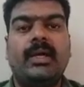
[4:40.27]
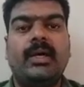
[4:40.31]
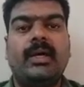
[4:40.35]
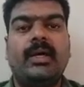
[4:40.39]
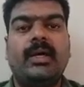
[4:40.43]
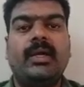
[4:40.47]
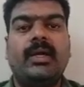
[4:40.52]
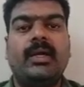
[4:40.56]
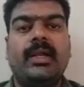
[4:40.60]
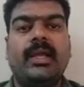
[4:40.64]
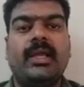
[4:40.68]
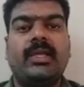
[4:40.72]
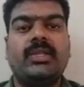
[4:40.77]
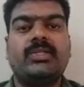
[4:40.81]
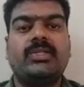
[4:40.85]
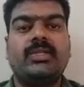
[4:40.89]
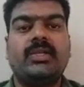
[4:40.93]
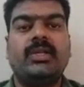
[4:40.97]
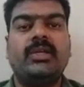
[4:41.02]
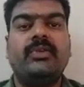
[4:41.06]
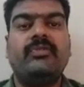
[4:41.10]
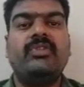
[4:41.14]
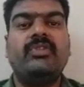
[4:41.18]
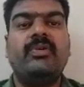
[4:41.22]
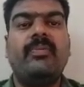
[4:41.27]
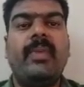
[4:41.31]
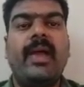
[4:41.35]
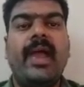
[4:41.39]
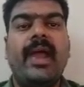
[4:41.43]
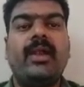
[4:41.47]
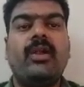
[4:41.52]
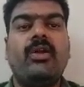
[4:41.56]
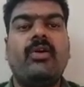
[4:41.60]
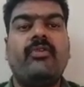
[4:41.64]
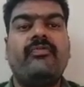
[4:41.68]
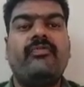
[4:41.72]
next, if the
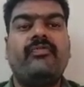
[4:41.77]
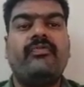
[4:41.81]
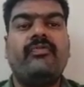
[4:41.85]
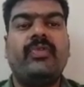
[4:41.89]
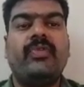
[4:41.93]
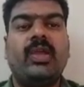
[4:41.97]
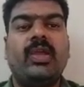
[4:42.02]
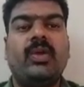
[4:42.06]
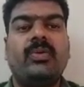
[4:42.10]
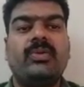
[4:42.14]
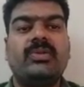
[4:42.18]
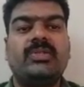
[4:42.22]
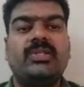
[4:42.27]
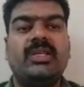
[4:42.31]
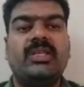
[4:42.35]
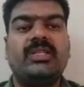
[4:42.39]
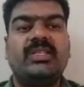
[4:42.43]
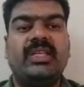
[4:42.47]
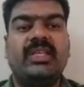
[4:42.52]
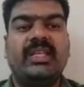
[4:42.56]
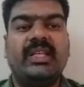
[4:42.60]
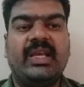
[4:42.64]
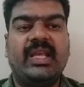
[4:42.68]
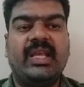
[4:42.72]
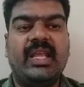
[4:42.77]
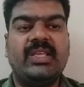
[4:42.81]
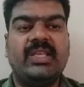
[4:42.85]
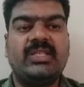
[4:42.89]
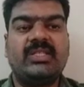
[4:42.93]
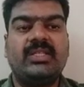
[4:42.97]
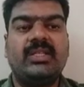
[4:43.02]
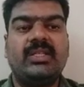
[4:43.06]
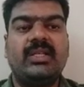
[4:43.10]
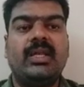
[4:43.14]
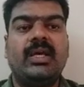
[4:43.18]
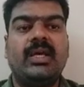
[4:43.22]
band of frequencies increase,
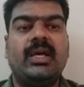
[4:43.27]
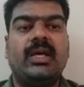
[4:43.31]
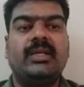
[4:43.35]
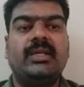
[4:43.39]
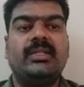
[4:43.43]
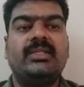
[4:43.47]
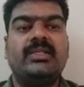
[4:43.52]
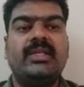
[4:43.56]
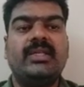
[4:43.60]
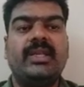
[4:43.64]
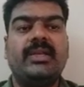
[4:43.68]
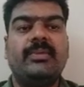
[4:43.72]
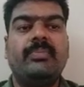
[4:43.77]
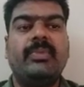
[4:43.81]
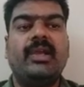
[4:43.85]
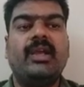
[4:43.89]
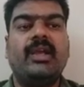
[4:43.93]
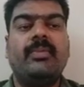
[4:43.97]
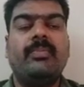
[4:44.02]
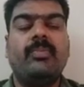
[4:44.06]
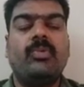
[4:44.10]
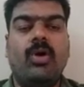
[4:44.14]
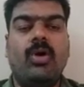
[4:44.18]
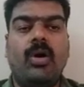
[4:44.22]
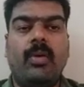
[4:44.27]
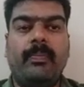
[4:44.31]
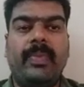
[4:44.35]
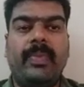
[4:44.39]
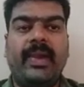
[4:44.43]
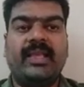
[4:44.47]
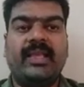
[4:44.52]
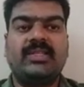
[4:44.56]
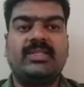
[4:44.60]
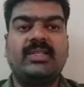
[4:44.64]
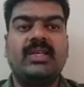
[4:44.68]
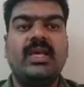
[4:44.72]
the design become
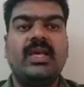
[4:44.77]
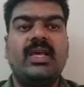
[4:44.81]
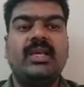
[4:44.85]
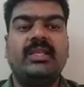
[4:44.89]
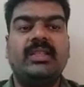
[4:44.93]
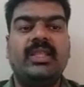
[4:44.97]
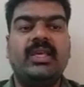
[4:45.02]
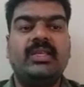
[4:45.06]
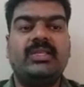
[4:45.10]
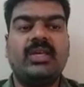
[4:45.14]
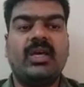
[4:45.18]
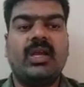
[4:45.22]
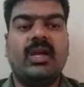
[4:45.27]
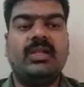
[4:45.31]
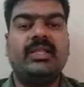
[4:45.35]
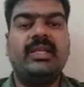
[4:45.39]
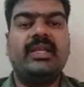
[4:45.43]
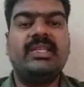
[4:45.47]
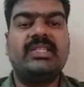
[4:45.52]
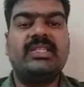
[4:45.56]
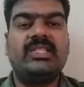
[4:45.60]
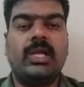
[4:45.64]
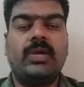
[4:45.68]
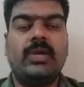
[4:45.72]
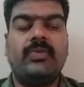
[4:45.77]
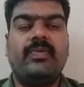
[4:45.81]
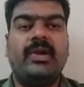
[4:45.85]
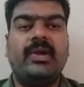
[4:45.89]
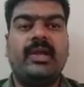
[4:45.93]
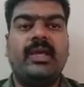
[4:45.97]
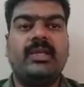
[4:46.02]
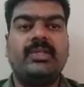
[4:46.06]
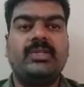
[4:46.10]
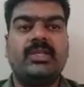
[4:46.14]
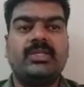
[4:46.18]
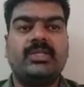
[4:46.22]
complex. These are all the
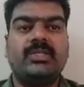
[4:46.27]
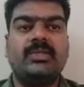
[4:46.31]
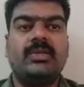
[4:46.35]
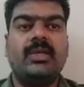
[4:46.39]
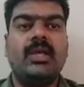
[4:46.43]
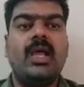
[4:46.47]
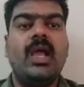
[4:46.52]
disadvantages.